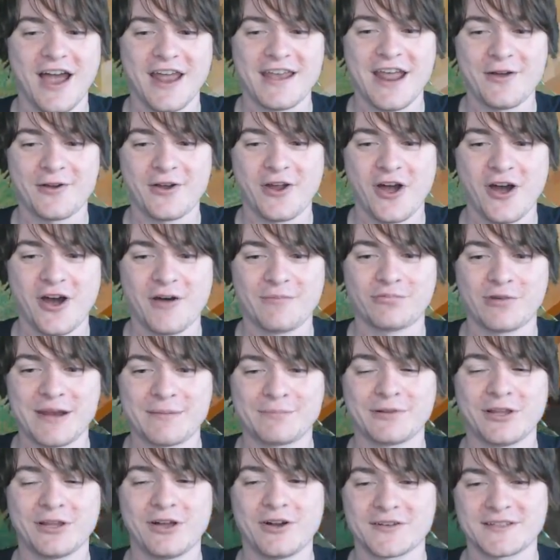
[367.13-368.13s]
now can't
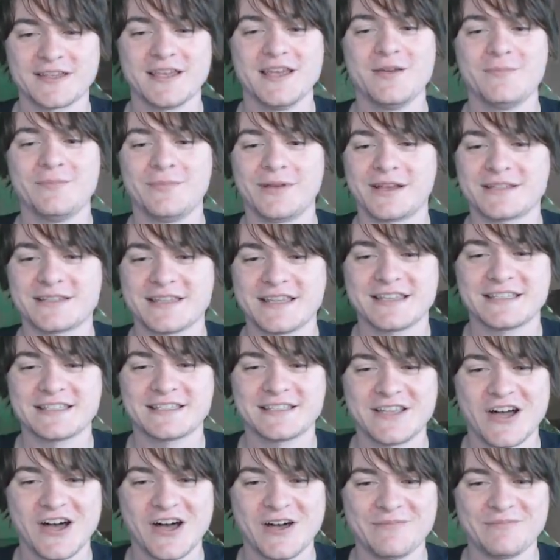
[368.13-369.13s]
break blocks because of this
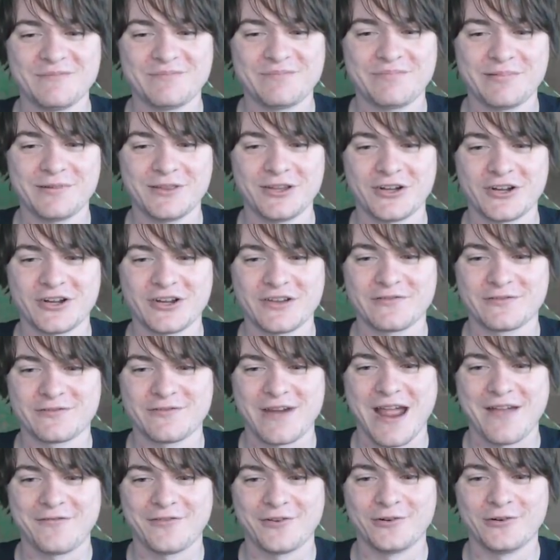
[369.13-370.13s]
darn block of
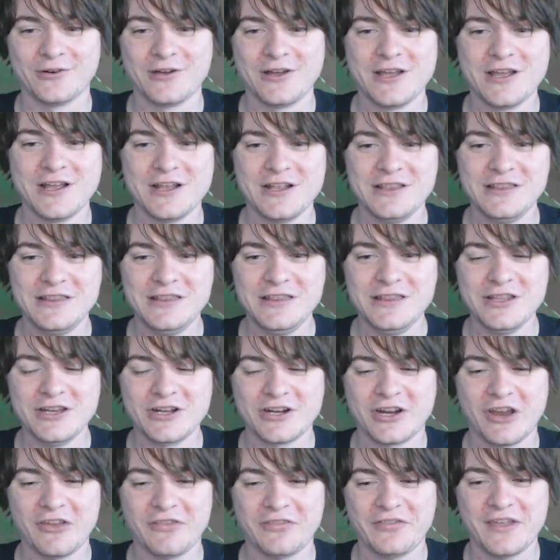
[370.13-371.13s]
gravel.
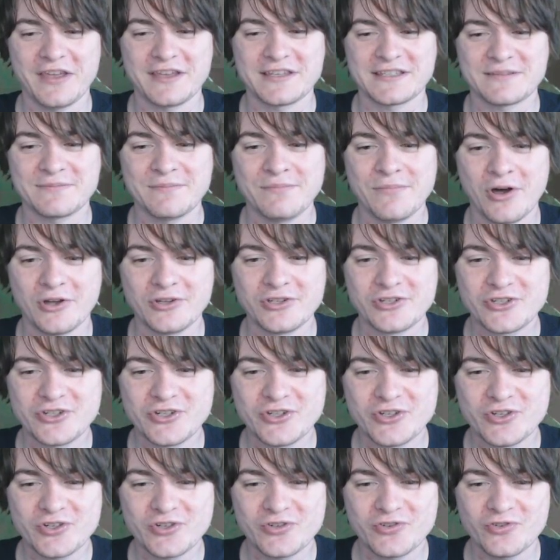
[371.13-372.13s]
Look at this
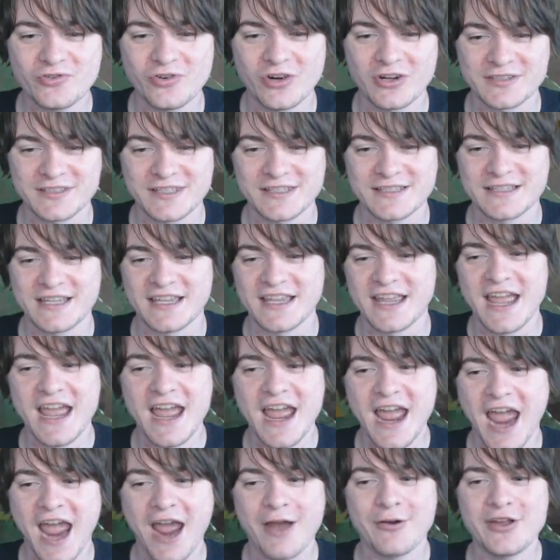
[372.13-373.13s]
monstrosity.
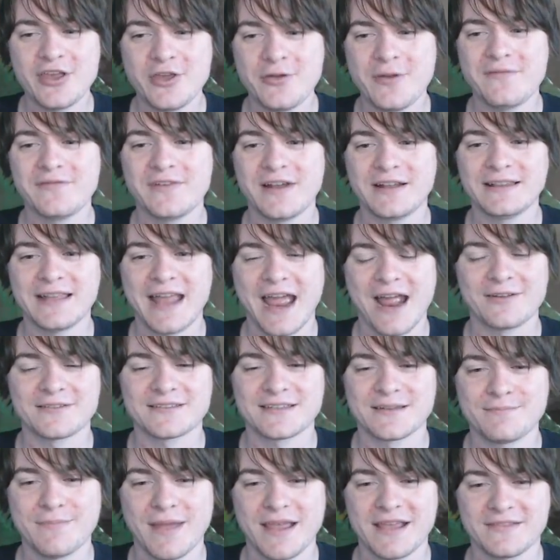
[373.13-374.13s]
How are you even allowed
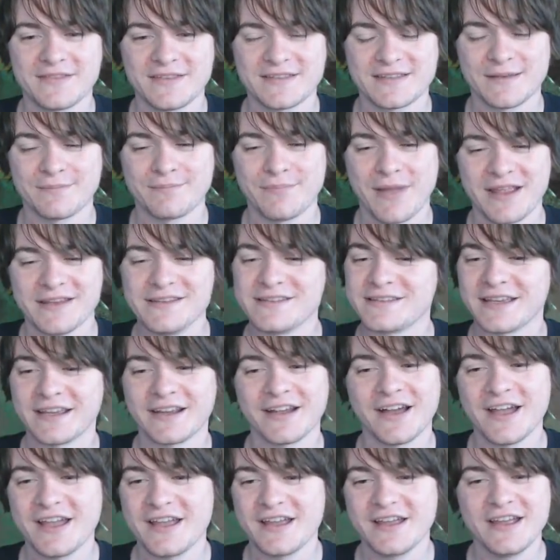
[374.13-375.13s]
to make this a painting?
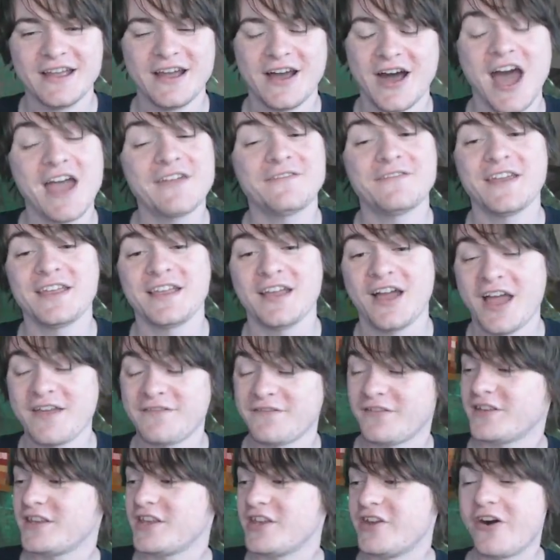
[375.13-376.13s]
I think
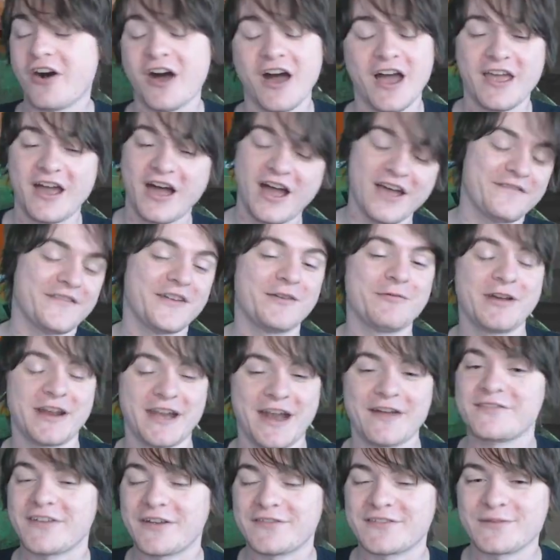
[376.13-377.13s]
we're gonna
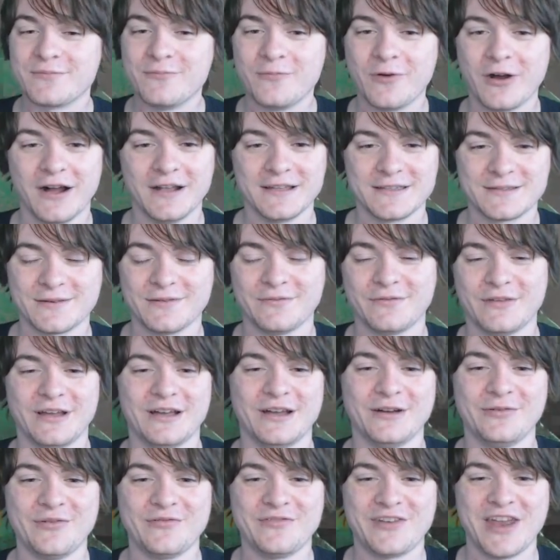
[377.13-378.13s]
have to have some words with
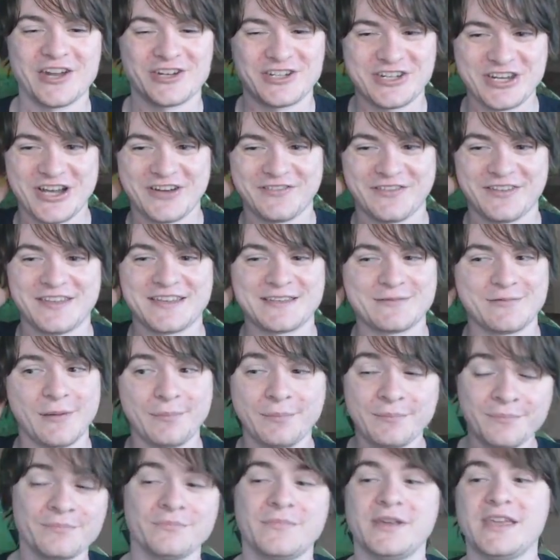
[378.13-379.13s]
Deshi after this one.
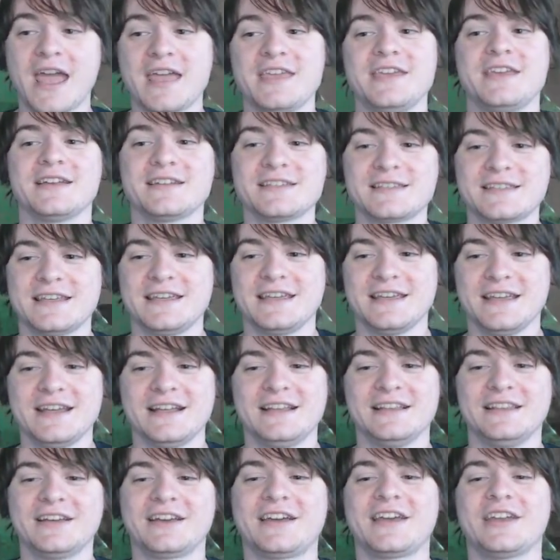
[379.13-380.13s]
But yeah, you can see,
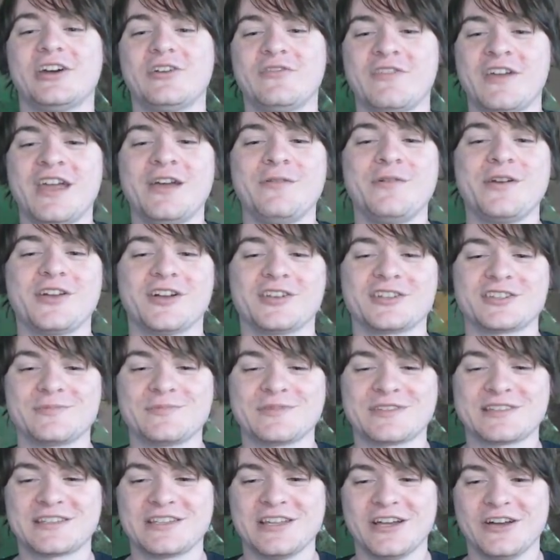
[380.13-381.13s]
looking over here, we got some
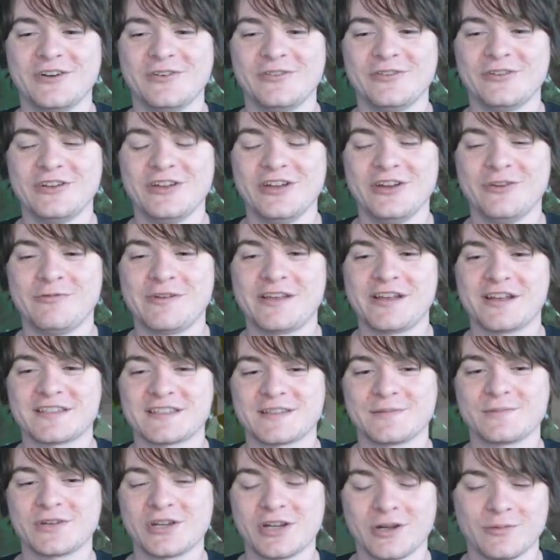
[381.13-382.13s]
stone, we got
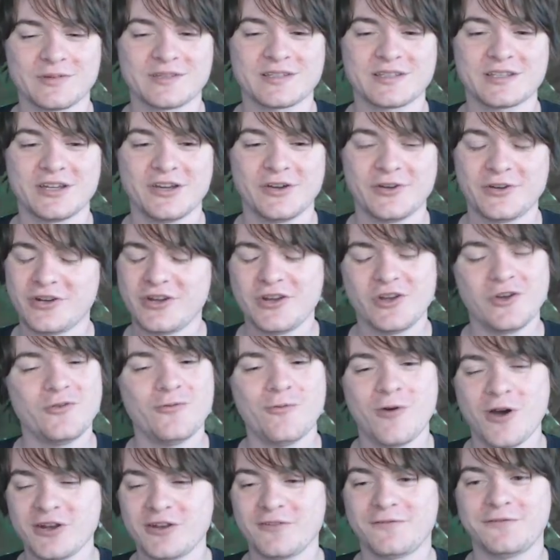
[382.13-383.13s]
some cobblestone,
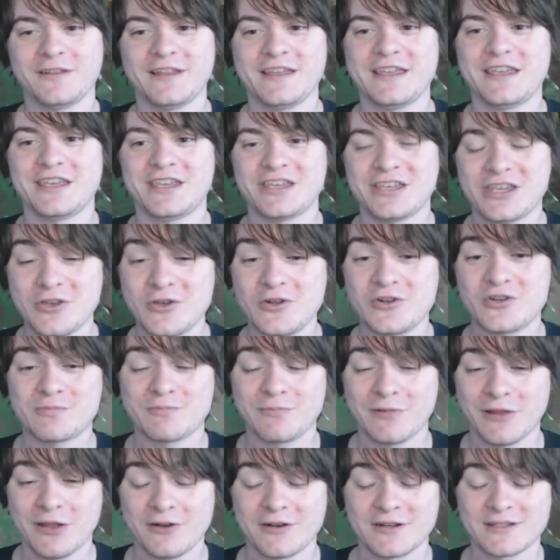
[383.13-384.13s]
wonderfully huge
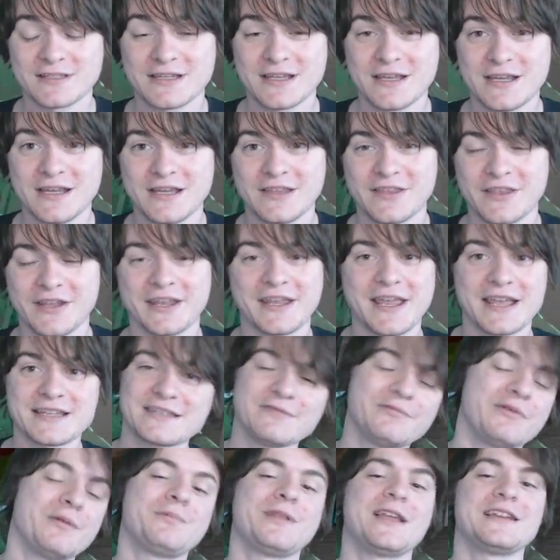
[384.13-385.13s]
blocks that I guess
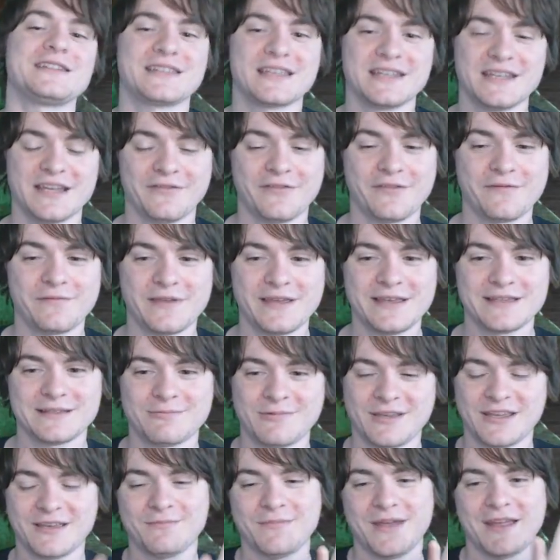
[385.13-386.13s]
if we placed enough of these,
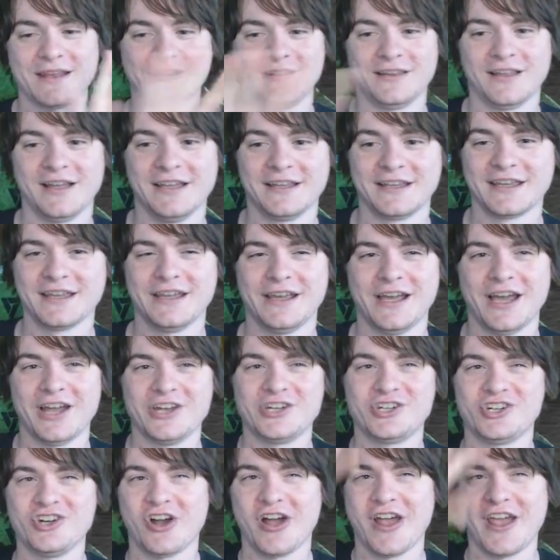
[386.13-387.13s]
we could make like a
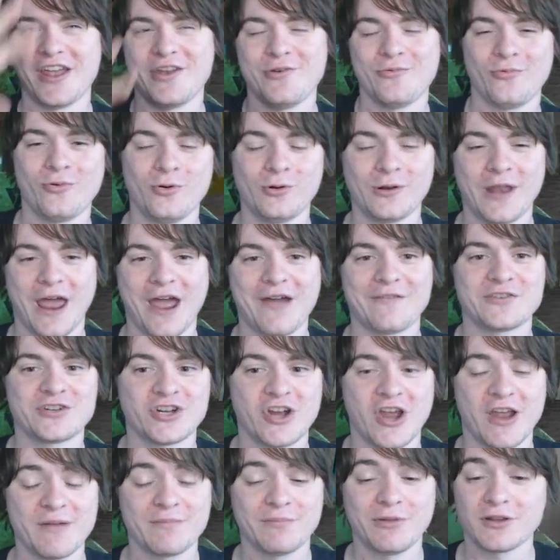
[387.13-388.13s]
giant wall out of
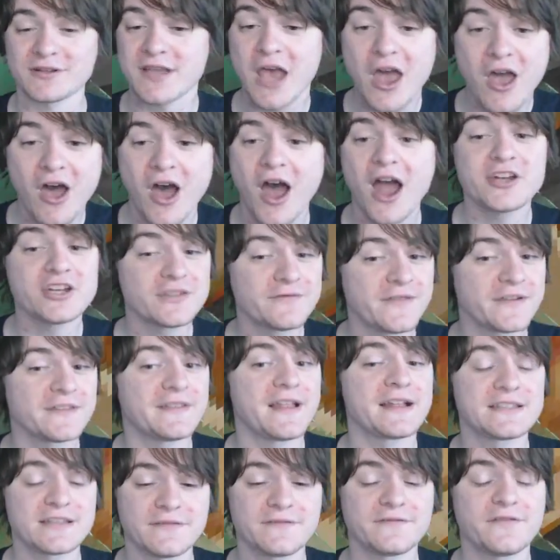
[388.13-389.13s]
giant blocks. I just think
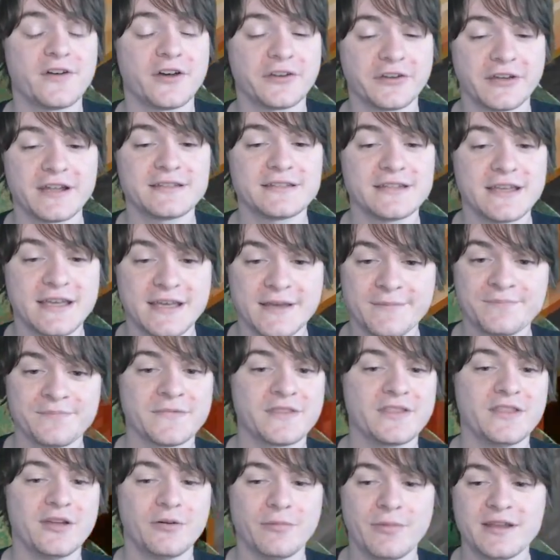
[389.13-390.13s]
that's a fun idea
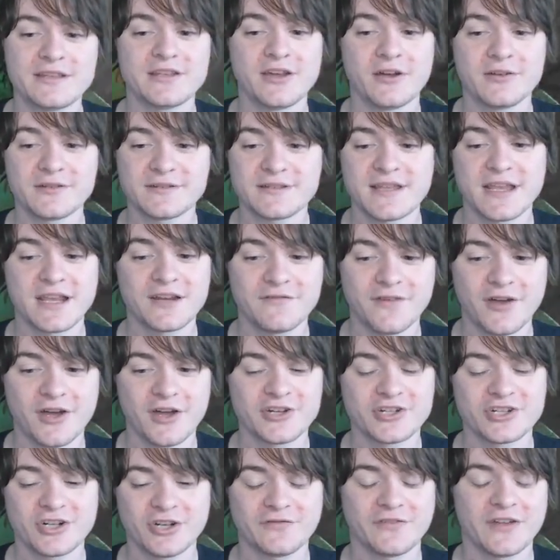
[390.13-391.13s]
that we don't take
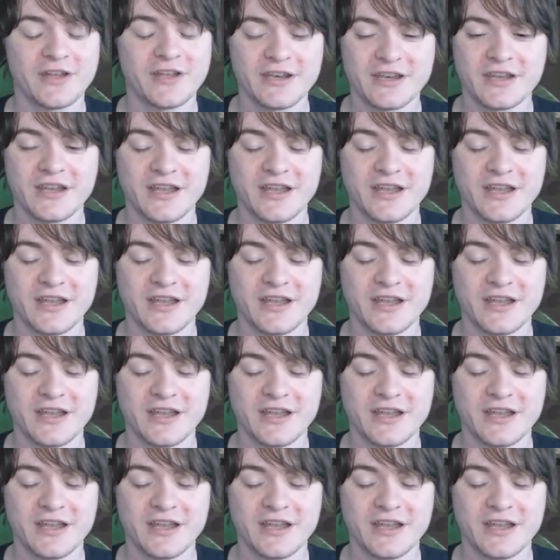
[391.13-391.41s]
advantage of and